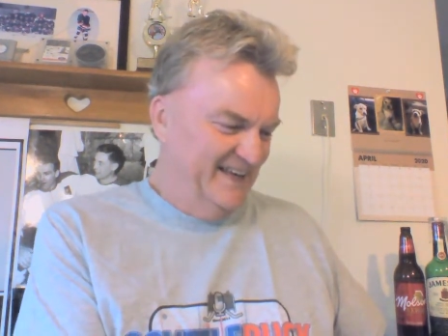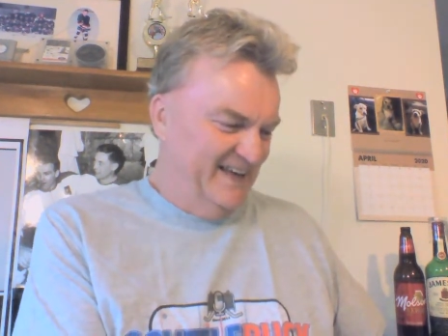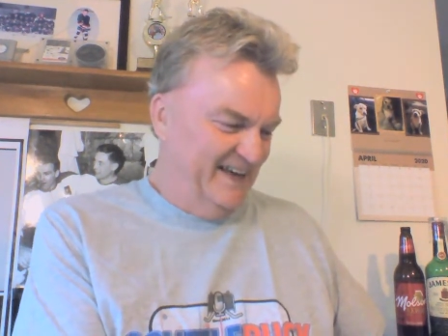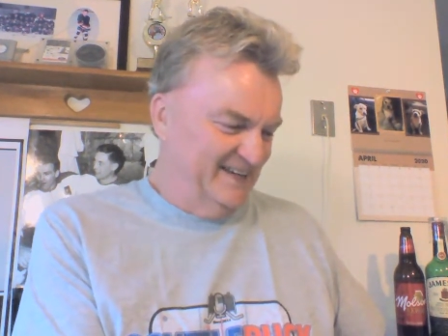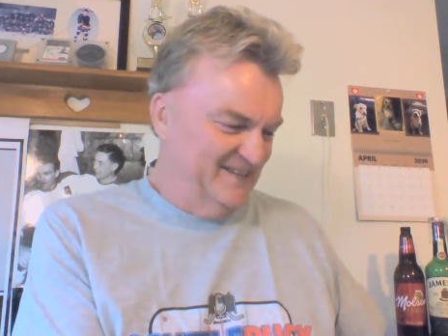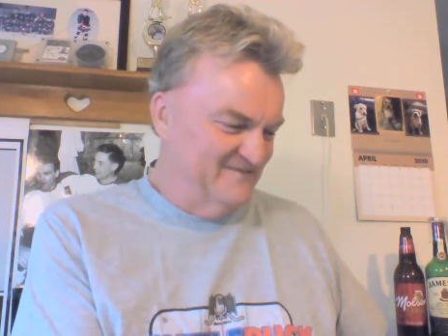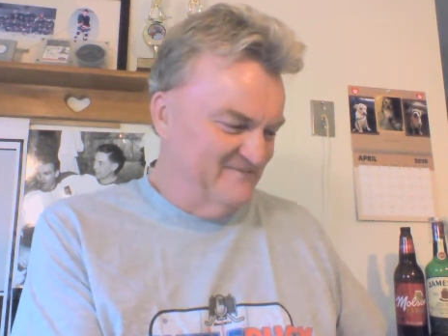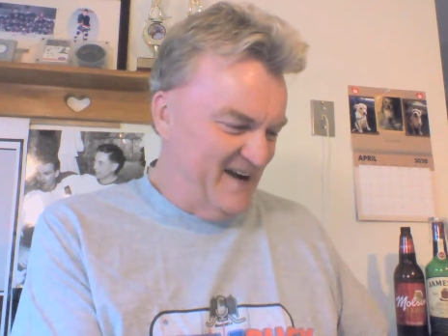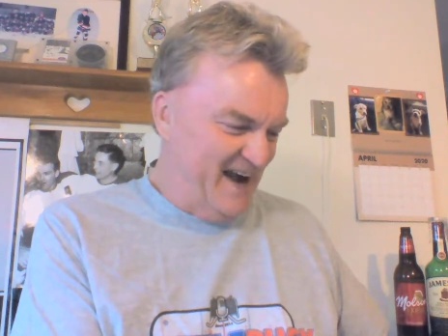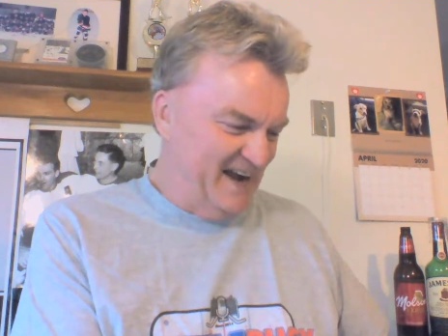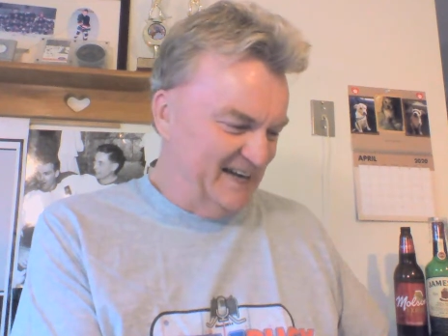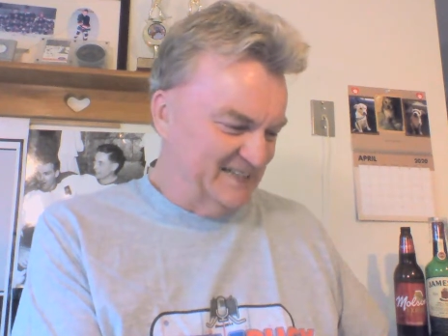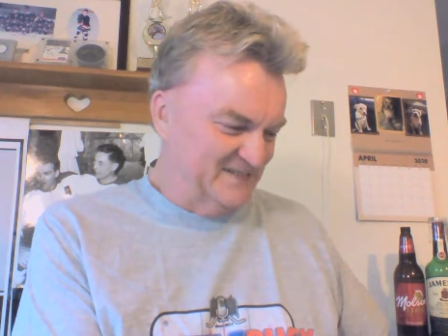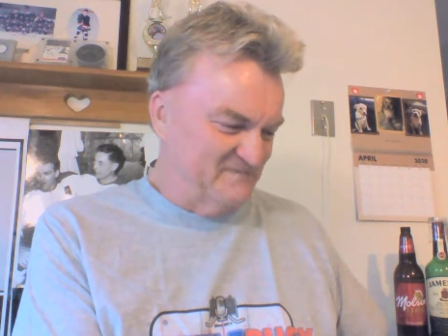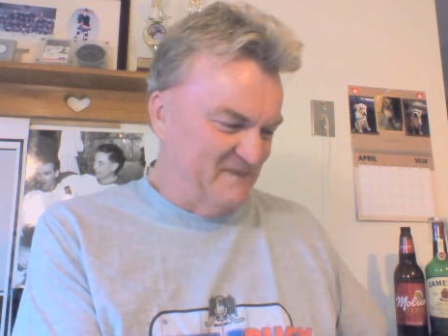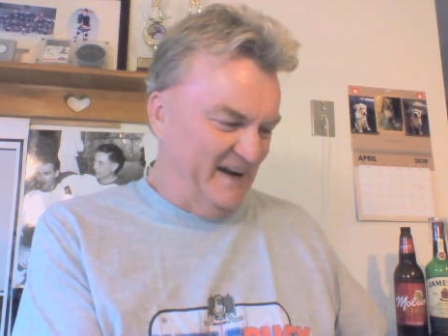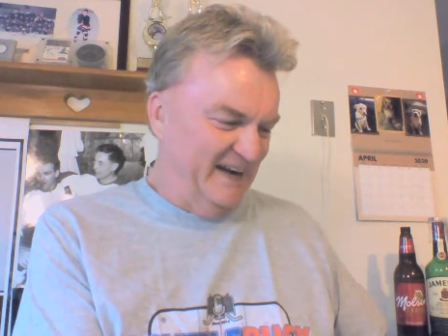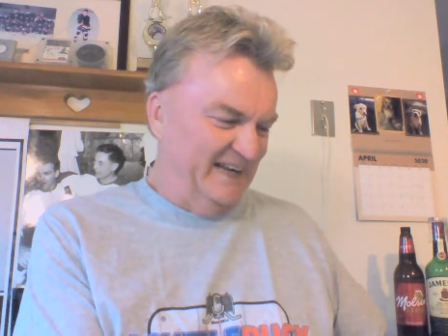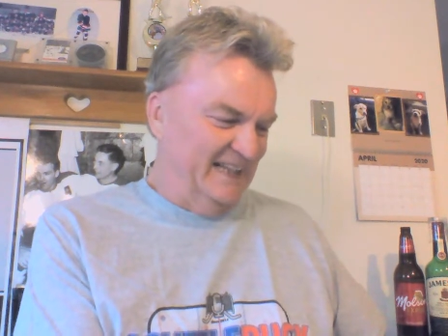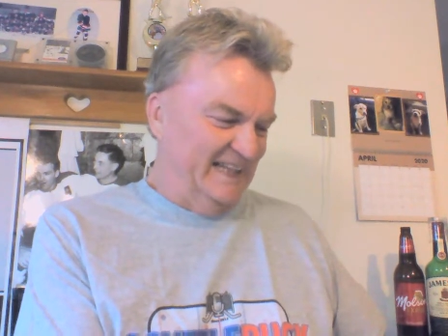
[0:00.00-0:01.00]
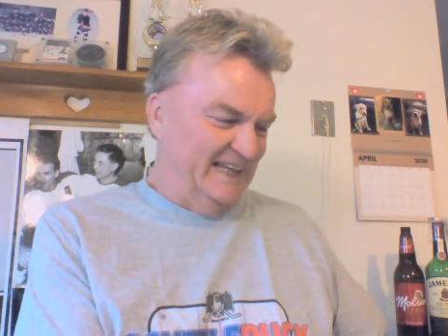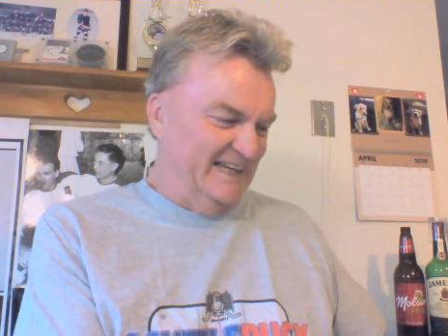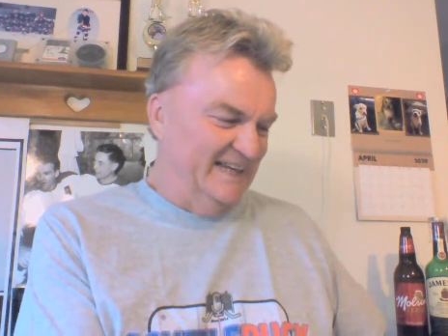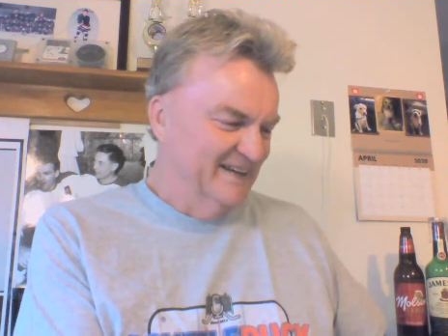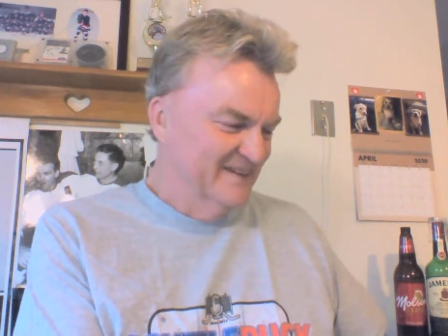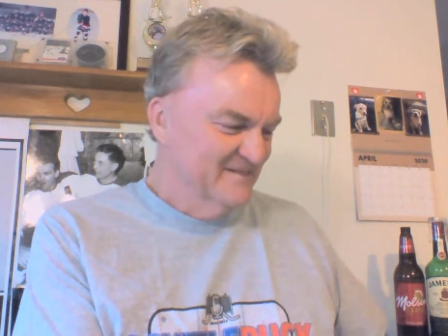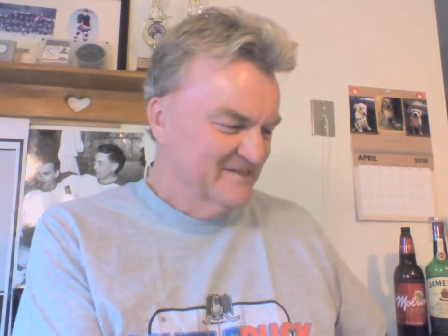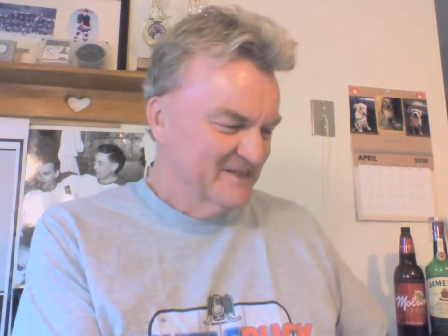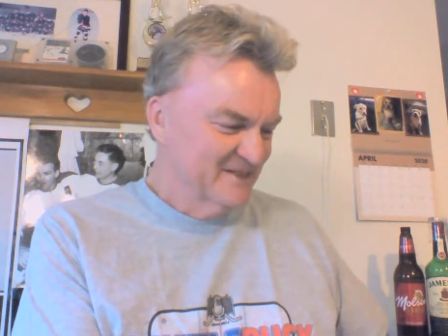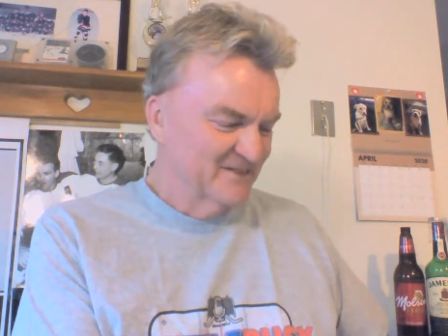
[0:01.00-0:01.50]
and a match penalty,
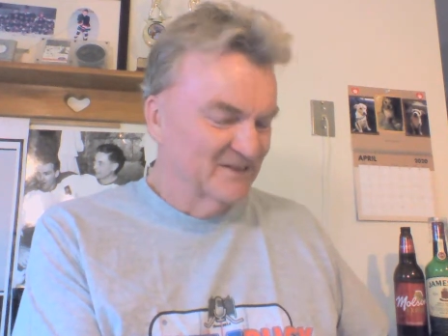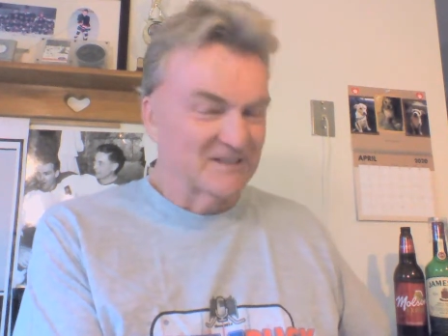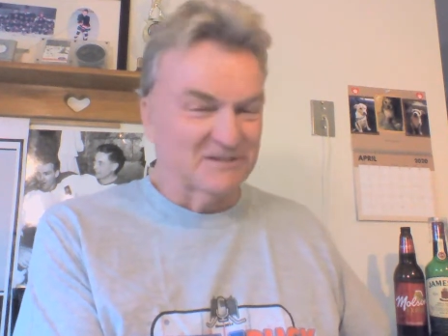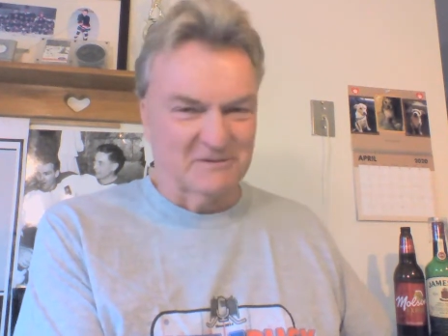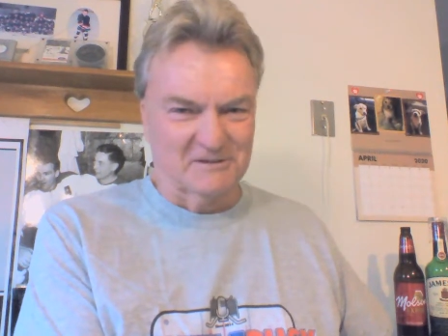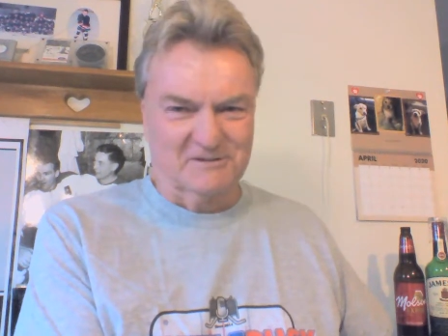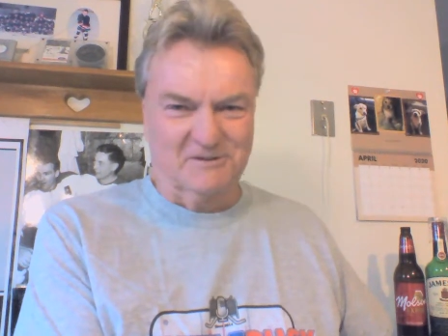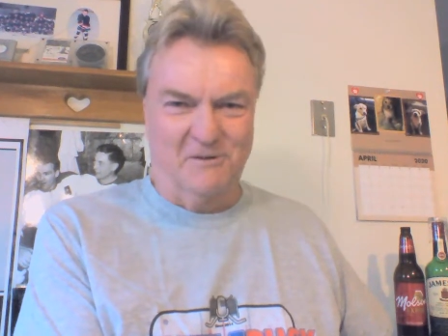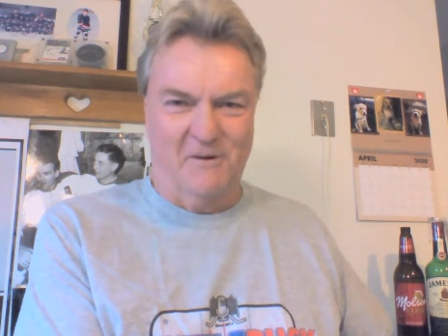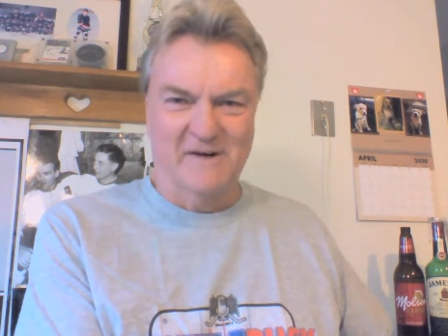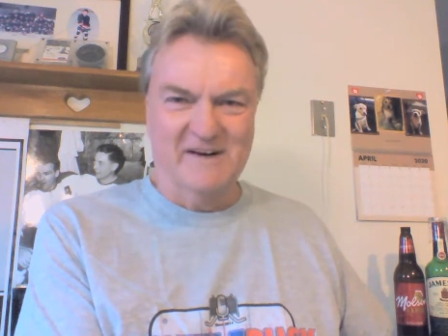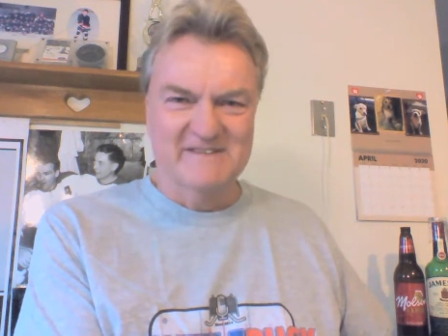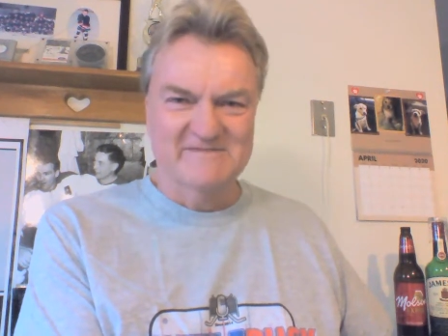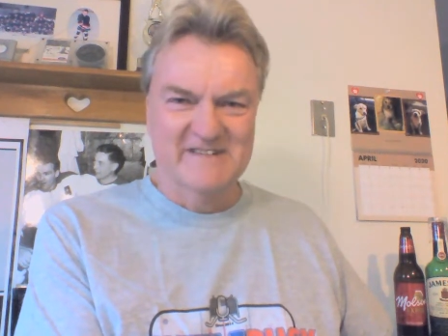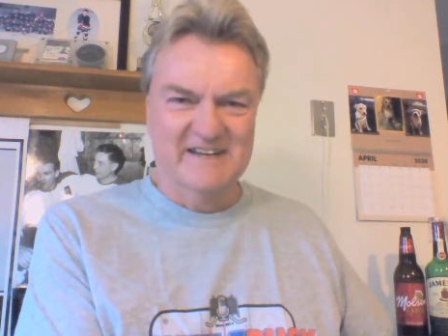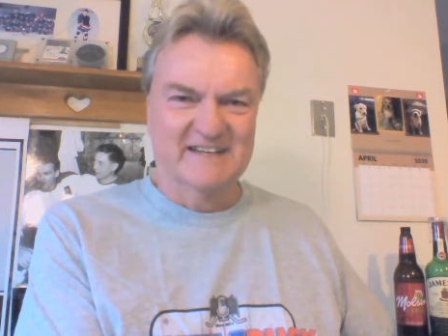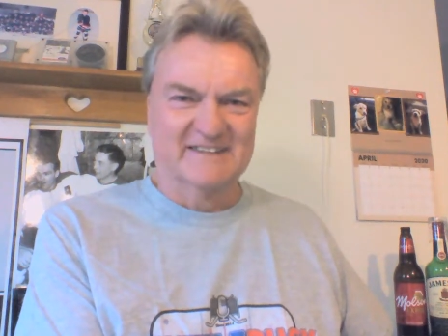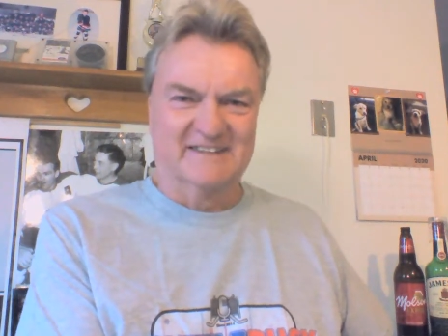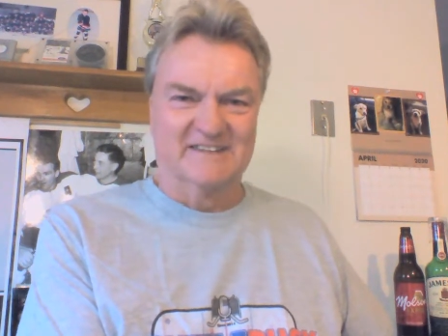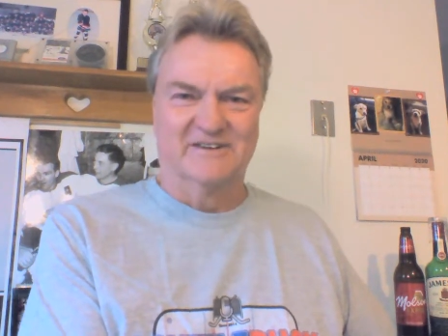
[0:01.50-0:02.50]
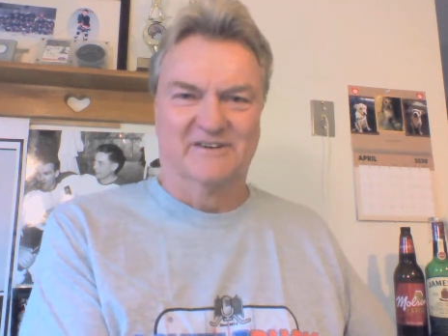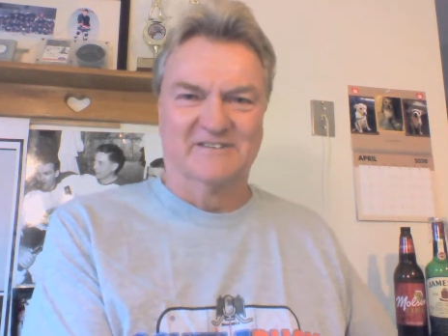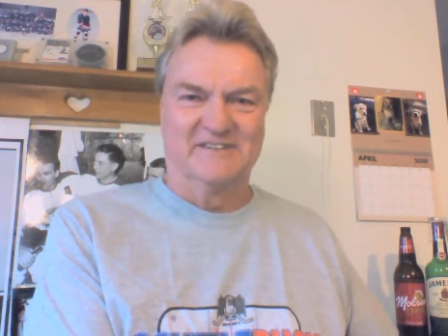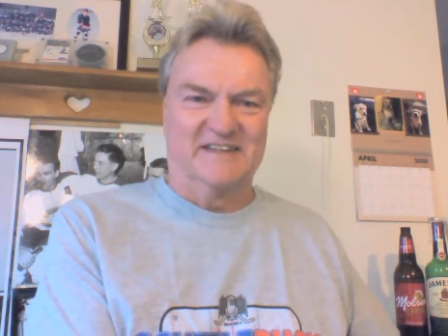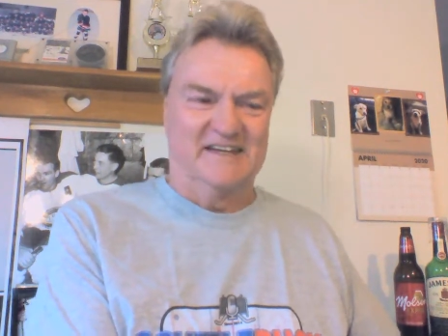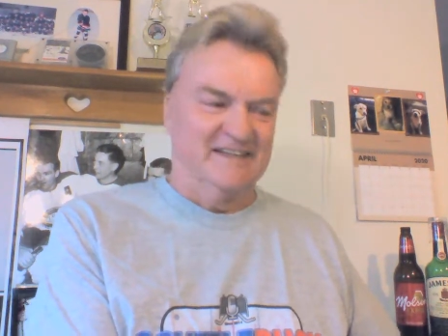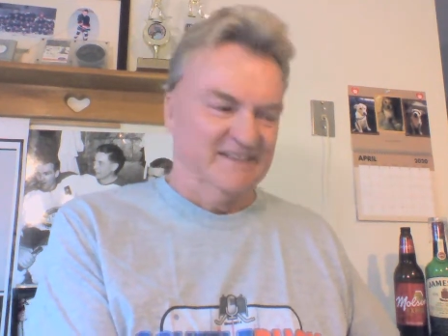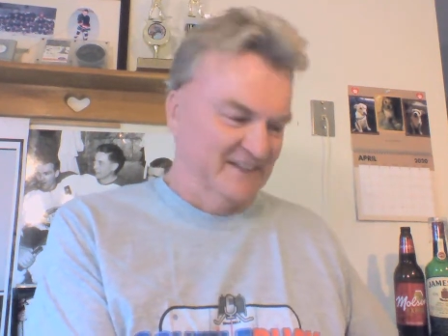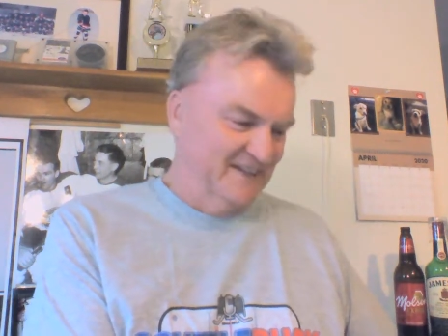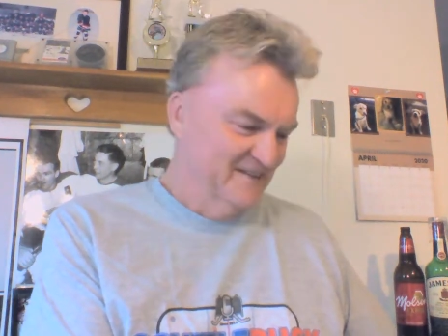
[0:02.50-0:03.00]
which was 20 minutes in those
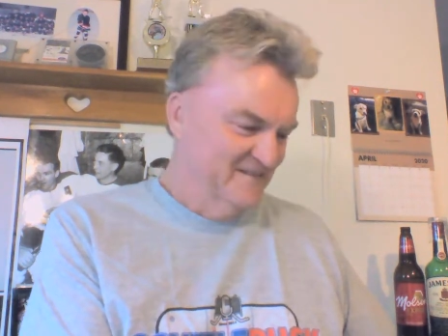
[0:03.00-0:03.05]
days.